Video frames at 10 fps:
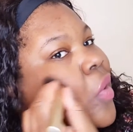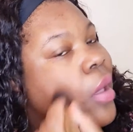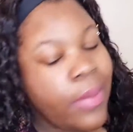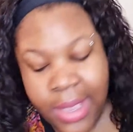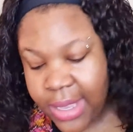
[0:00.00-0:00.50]

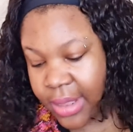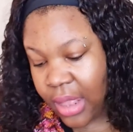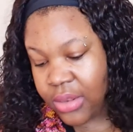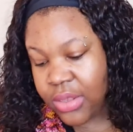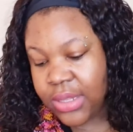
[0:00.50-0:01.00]
No, I like
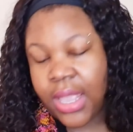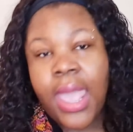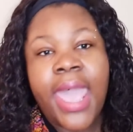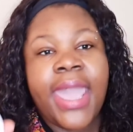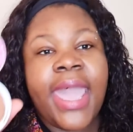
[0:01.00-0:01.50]
it. I'll use
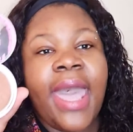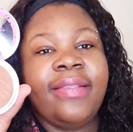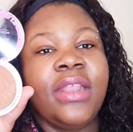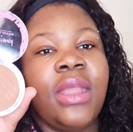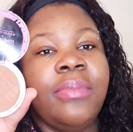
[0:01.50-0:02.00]
it. It
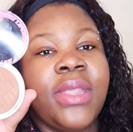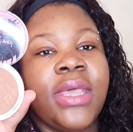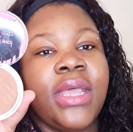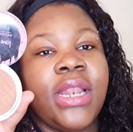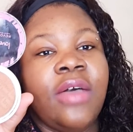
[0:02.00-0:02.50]
has the
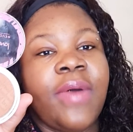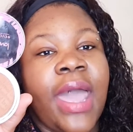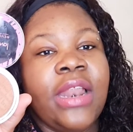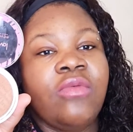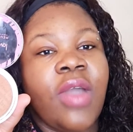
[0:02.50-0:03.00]
Love
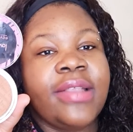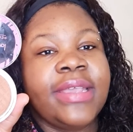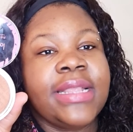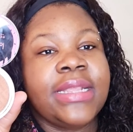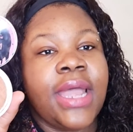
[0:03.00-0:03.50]
Island
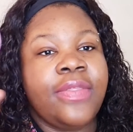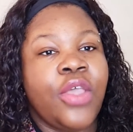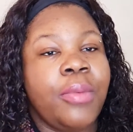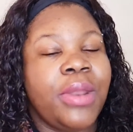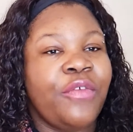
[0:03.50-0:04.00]
writing
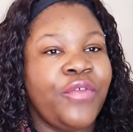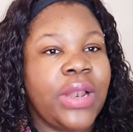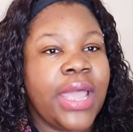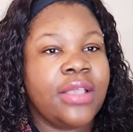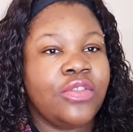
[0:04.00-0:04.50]
inside though, but I
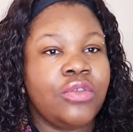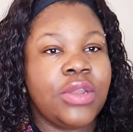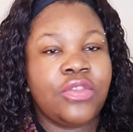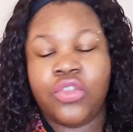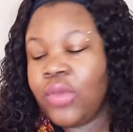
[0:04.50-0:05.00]
feel like as
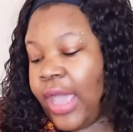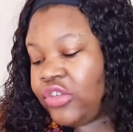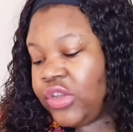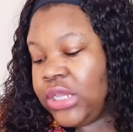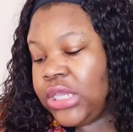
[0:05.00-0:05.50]
soon as you
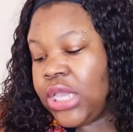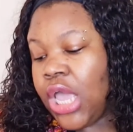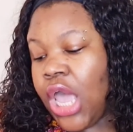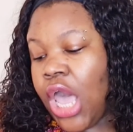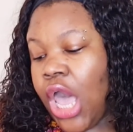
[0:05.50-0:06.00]
actually